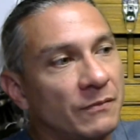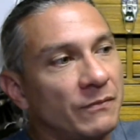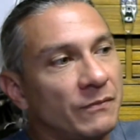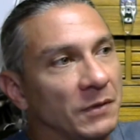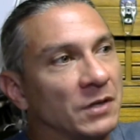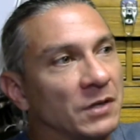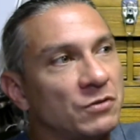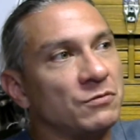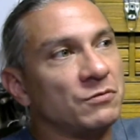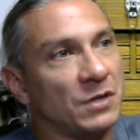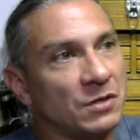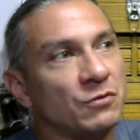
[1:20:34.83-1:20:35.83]

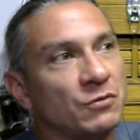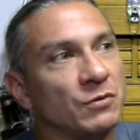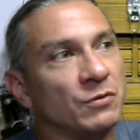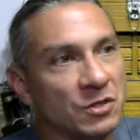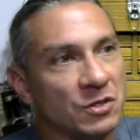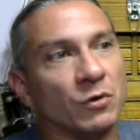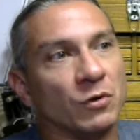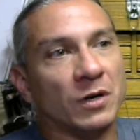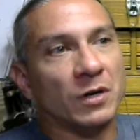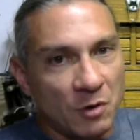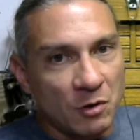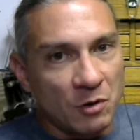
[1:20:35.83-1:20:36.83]
into a
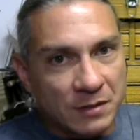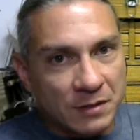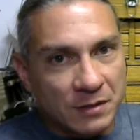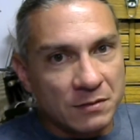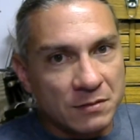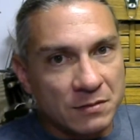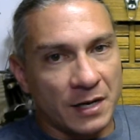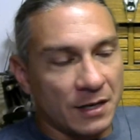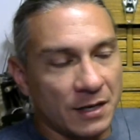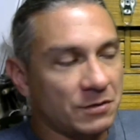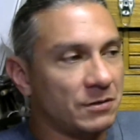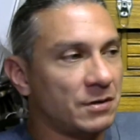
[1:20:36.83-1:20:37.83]
historic moment, I
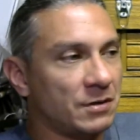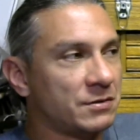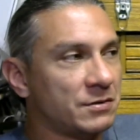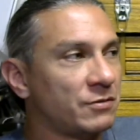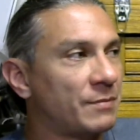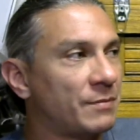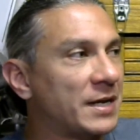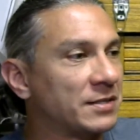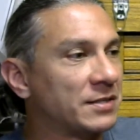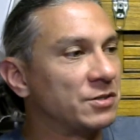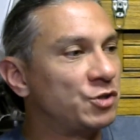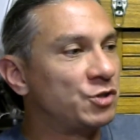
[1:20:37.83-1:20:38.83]
guess you could say. So I'm not
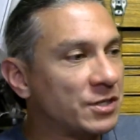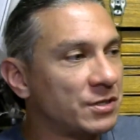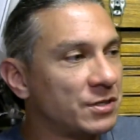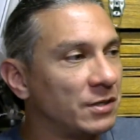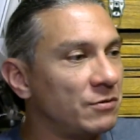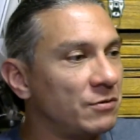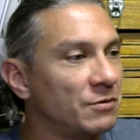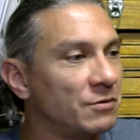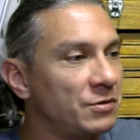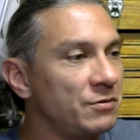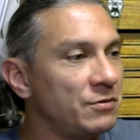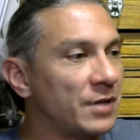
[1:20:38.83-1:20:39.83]
suggesting you go
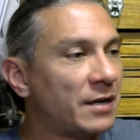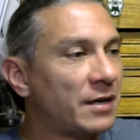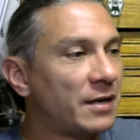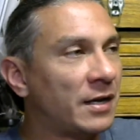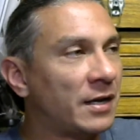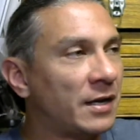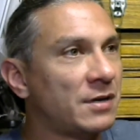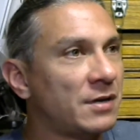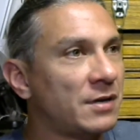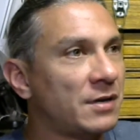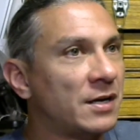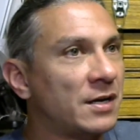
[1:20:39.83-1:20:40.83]
do that, and
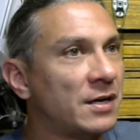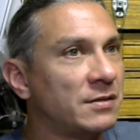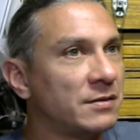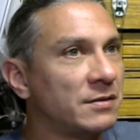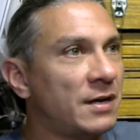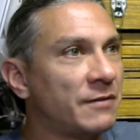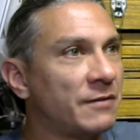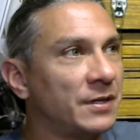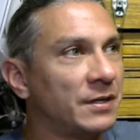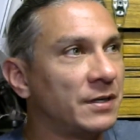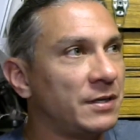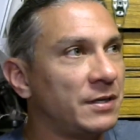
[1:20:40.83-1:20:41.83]

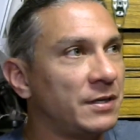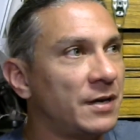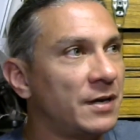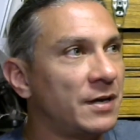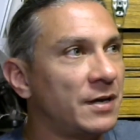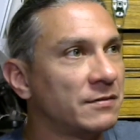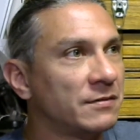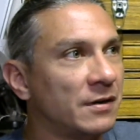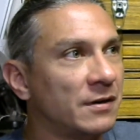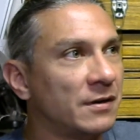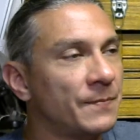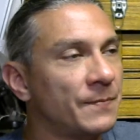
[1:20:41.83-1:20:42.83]
definitely that's.
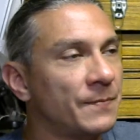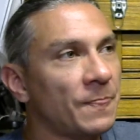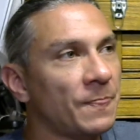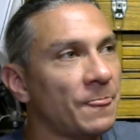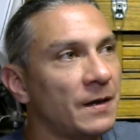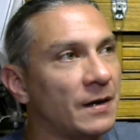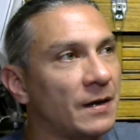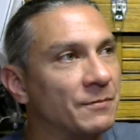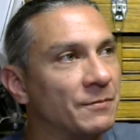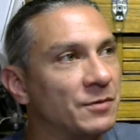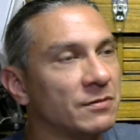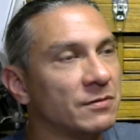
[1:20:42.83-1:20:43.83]

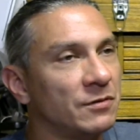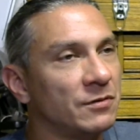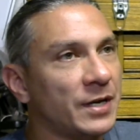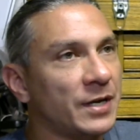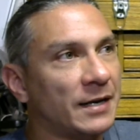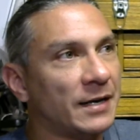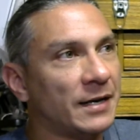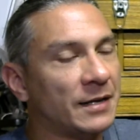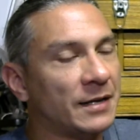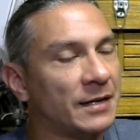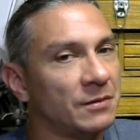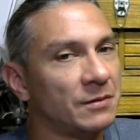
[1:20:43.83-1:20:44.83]
I'm just looking at it
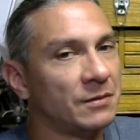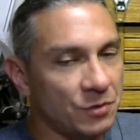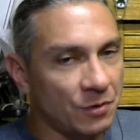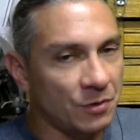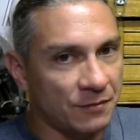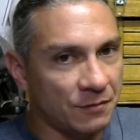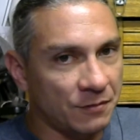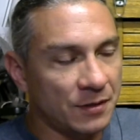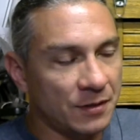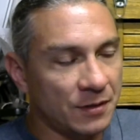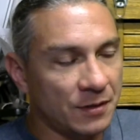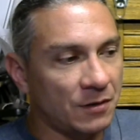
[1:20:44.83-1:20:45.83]
as an
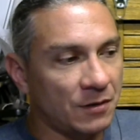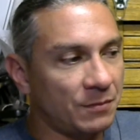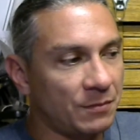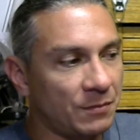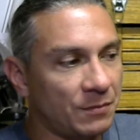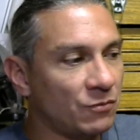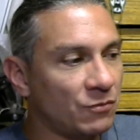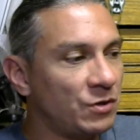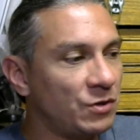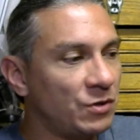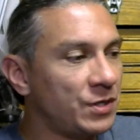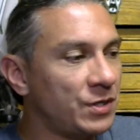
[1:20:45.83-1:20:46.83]
observer. You know what I mean?
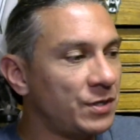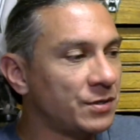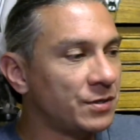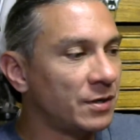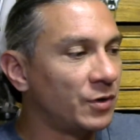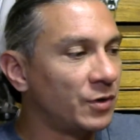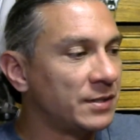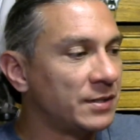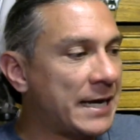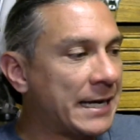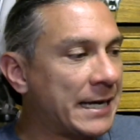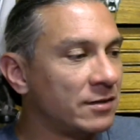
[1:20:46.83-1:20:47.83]
When you see someone attacking